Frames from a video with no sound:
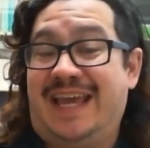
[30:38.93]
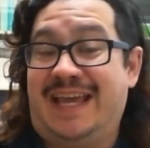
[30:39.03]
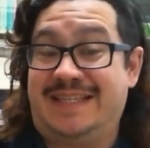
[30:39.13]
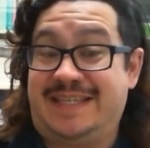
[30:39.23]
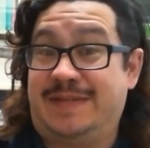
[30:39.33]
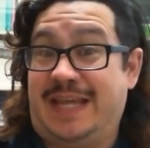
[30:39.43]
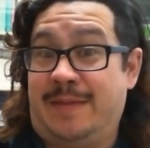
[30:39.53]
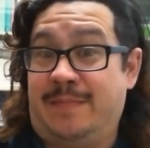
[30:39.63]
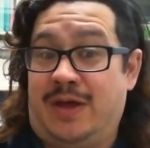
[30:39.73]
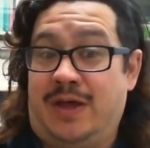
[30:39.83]
in
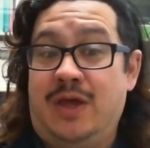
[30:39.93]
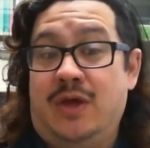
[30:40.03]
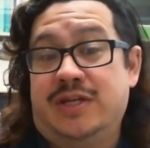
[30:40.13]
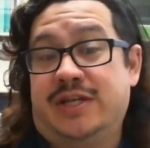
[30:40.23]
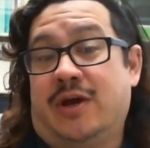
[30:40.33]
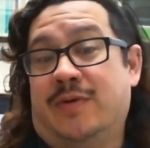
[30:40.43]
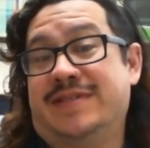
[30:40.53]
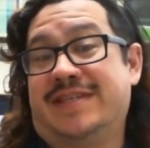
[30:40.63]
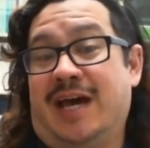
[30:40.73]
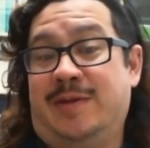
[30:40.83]
September to
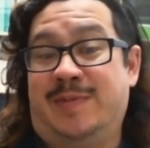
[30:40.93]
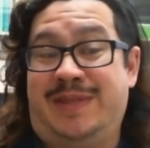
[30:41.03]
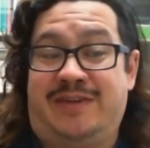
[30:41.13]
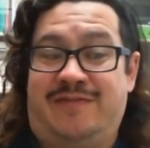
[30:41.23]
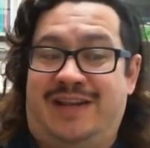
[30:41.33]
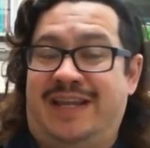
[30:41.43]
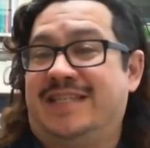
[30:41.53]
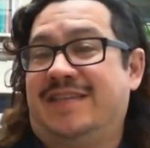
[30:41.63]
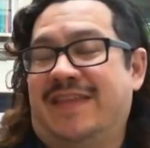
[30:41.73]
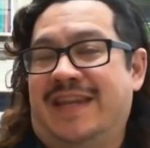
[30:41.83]
coincide with the
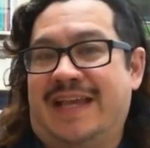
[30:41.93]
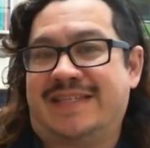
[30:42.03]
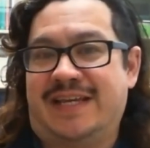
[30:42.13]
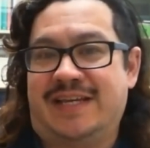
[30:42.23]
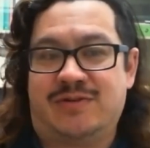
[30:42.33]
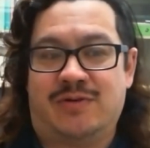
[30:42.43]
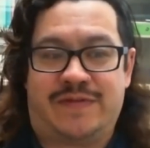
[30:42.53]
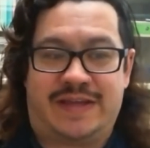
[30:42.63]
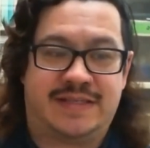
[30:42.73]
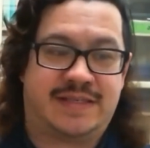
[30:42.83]
release of the next issue
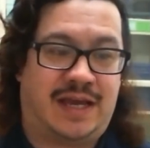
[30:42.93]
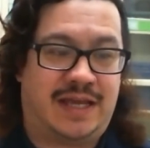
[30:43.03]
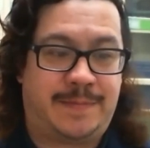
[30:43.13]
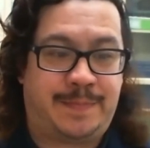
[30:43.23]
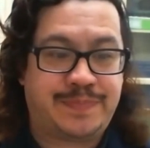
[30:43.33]
of Insight.